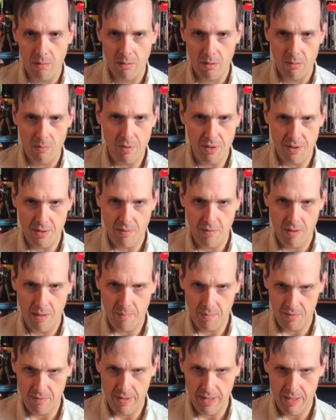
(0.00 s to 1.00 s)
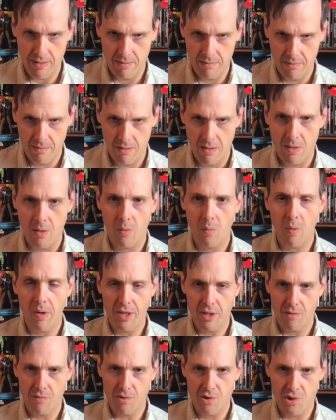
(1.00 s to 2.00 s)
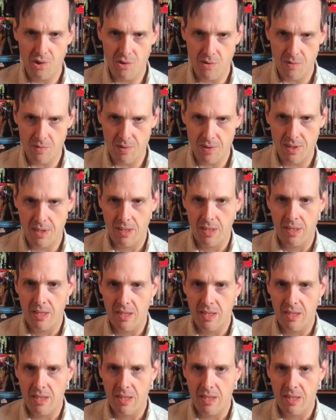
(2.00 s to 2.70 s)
with your upgrade, what you choose.